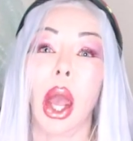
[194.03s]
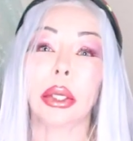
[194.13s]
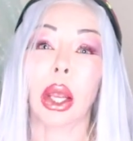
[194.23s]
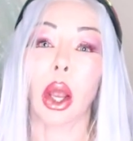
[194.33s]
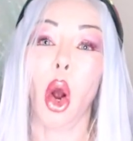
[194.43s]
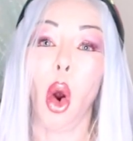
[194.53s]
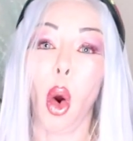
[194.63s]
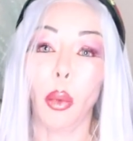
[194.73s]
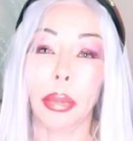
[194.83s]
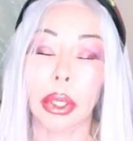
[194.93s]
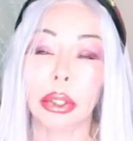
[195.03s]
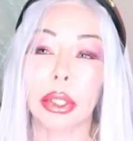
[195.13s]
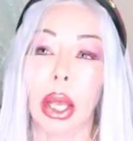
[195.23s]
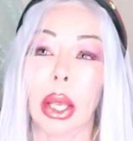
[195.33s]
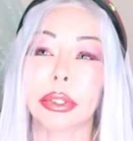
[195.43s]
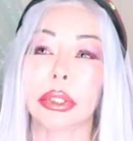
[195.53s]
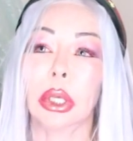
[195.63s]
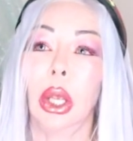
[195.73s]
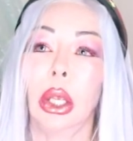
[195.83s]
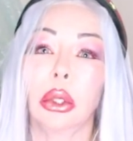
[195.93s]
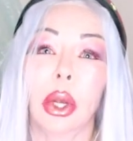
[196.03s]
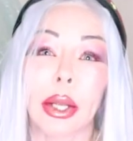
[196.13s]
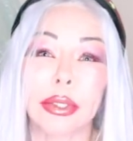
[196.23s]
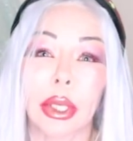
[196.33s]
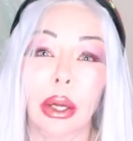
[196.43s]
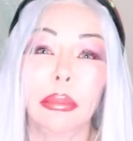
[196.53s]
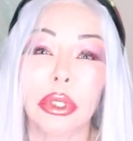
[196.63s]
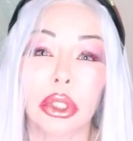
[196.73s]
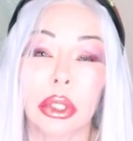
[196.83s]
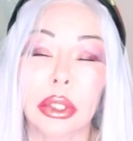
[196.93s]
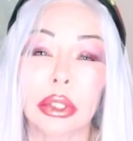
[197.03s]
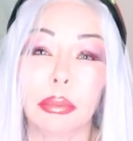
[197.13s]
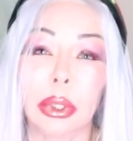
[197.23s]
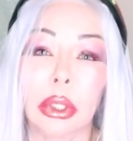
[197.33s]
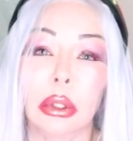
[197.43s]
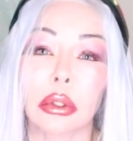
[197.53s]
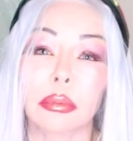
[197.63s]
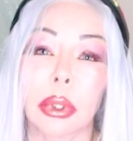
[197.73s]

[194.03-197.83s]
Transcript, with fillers: and I'm hoping that you guys help me share these videos,